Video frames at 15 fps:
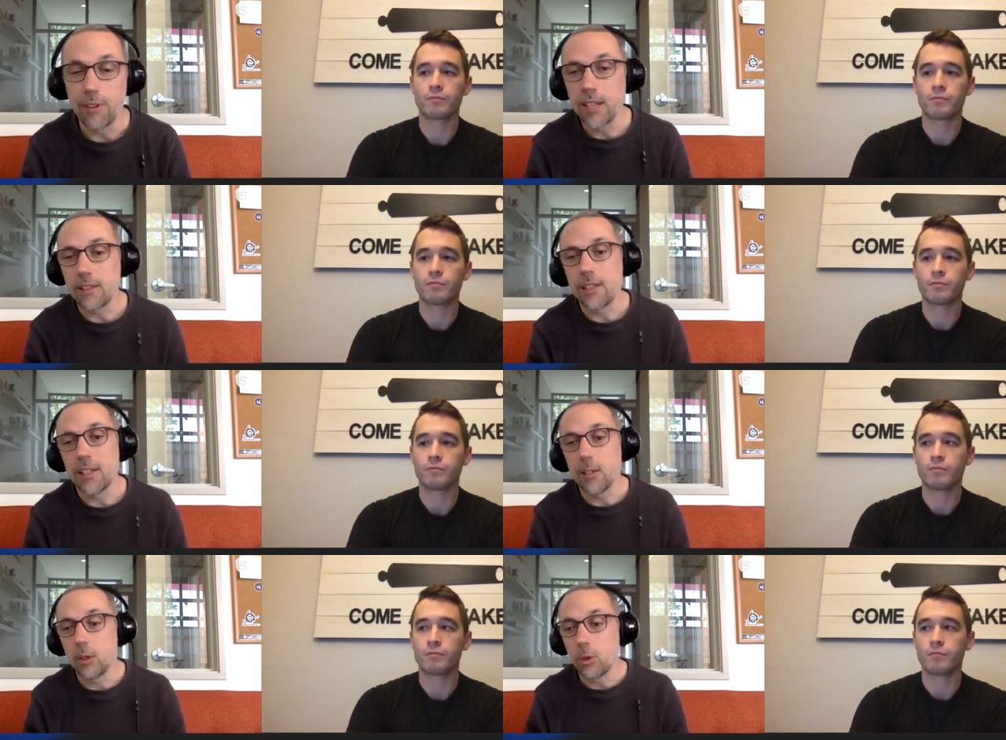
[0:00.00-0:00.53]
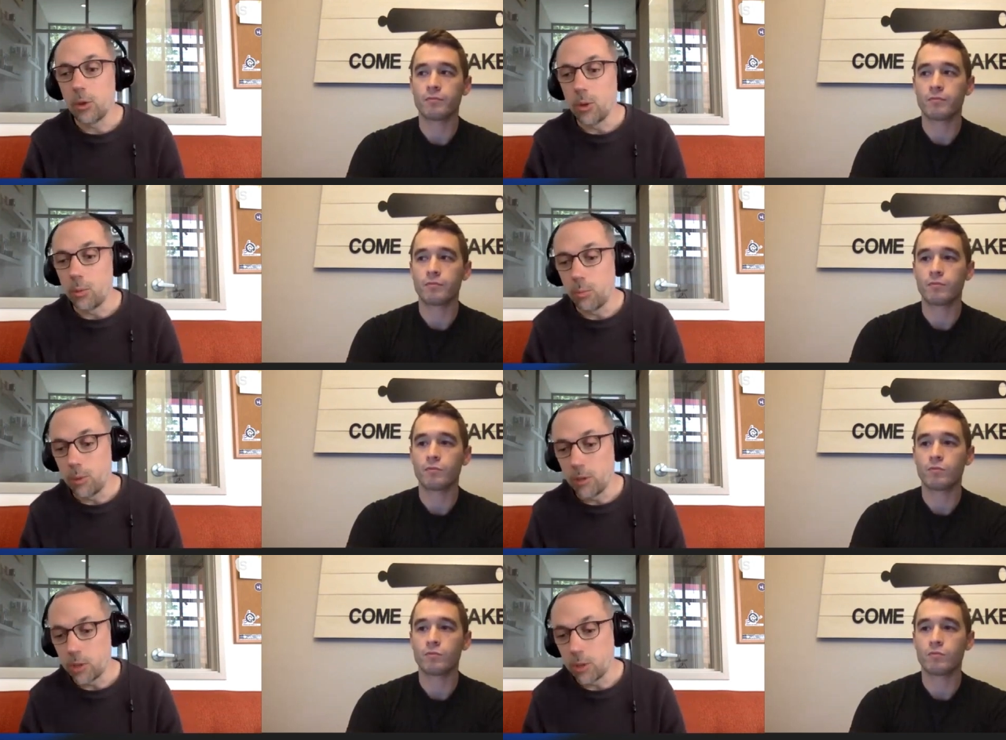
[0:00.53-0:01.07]
Speaker 1: And then
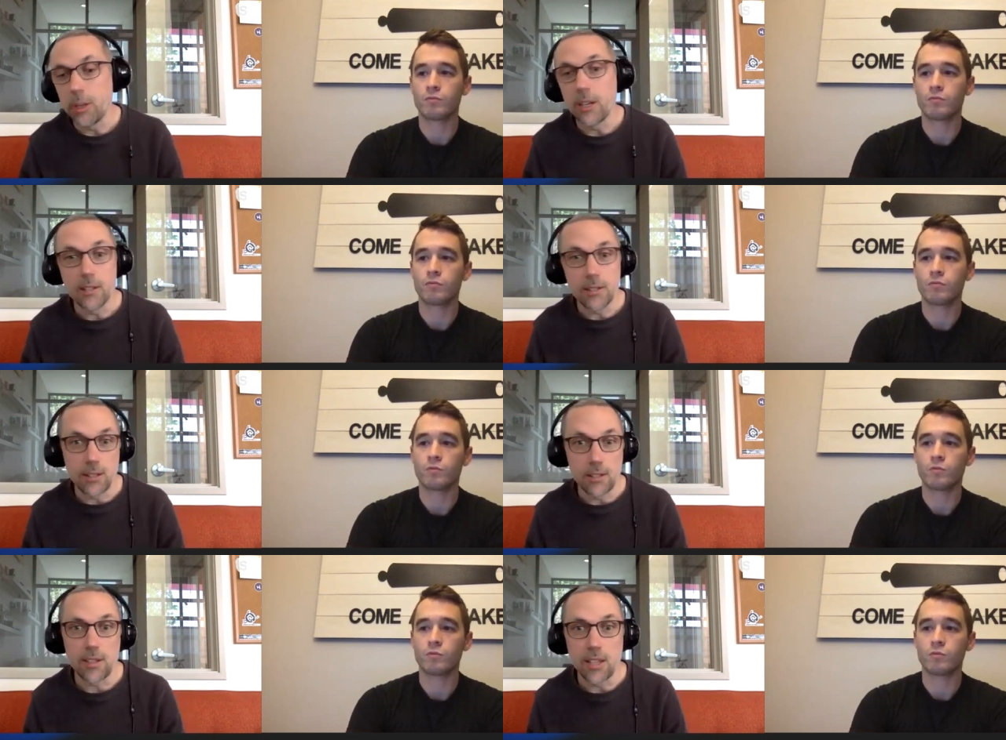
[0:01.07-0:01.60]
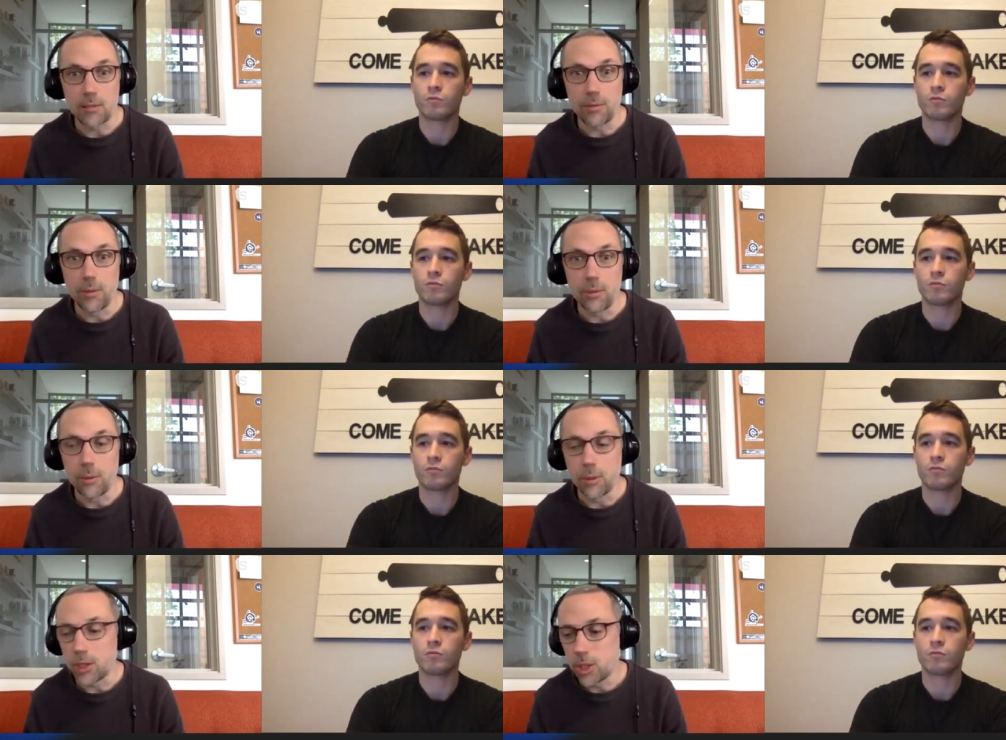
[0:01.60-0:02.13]
finally, assuming it's
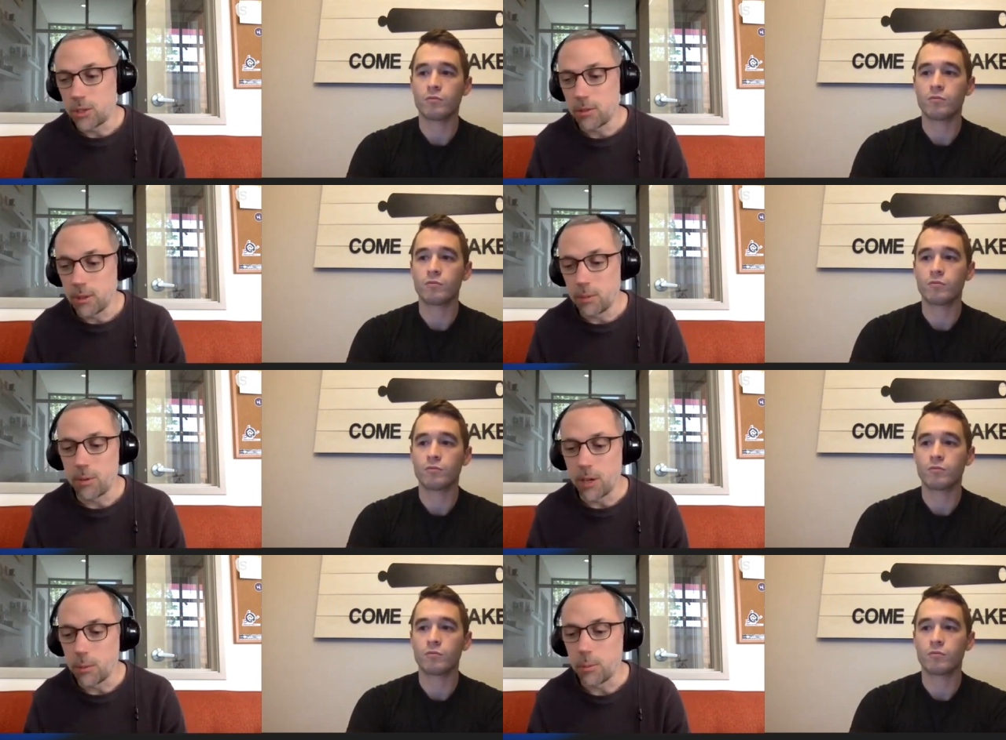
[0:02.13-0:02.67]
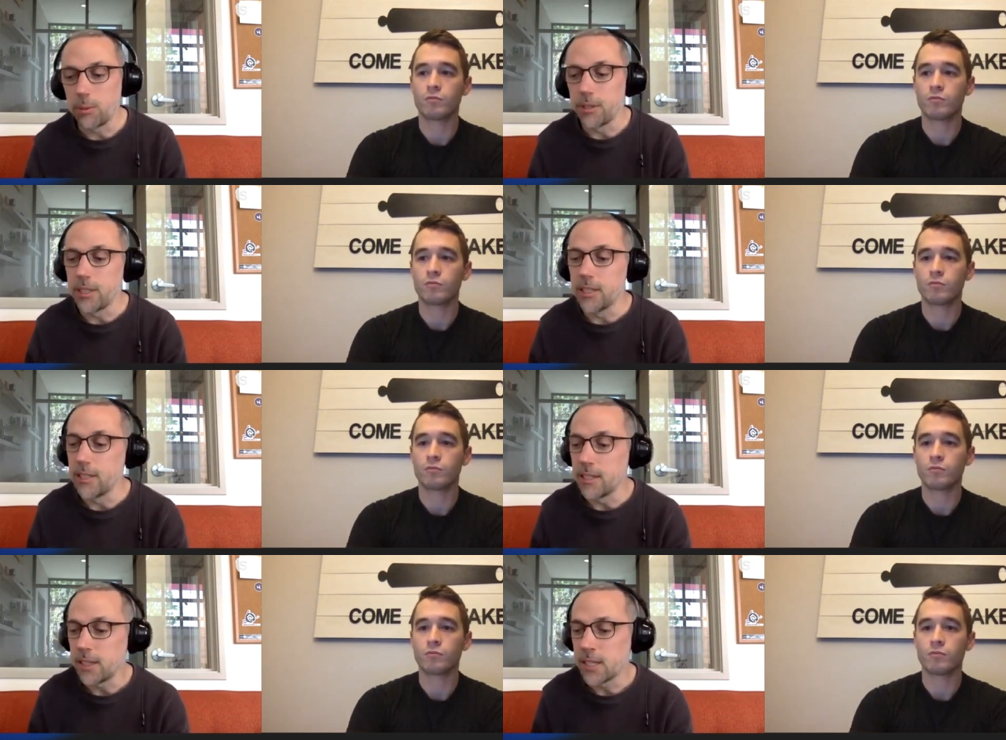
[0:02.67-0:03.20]
successful, which it
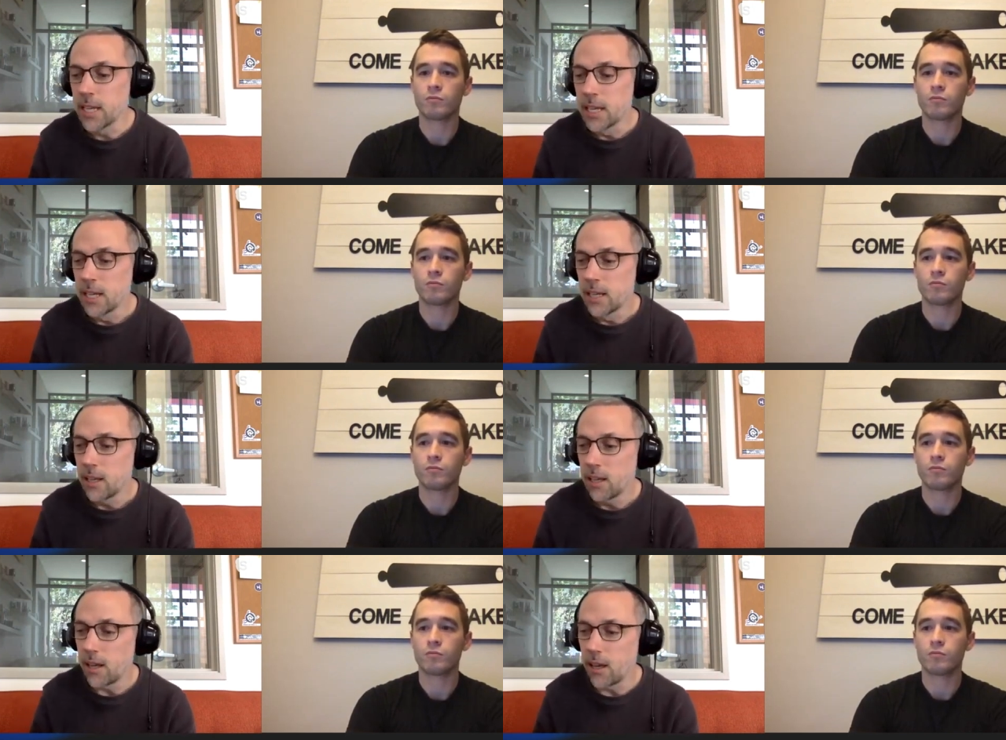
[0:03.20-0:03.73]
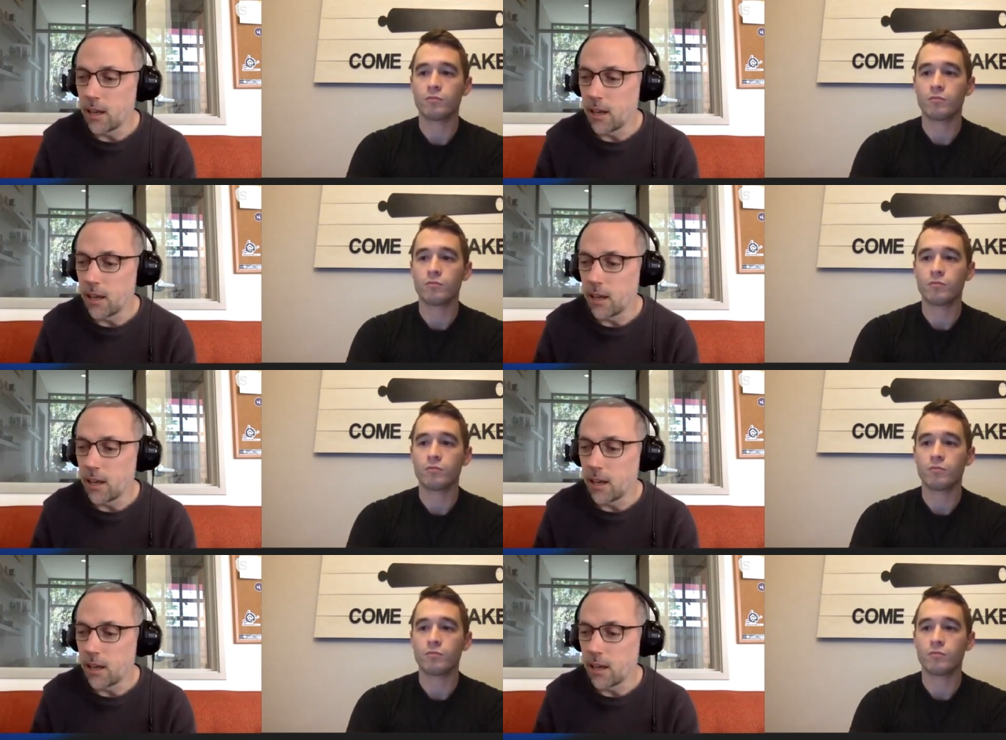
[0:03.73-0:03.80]
probably is,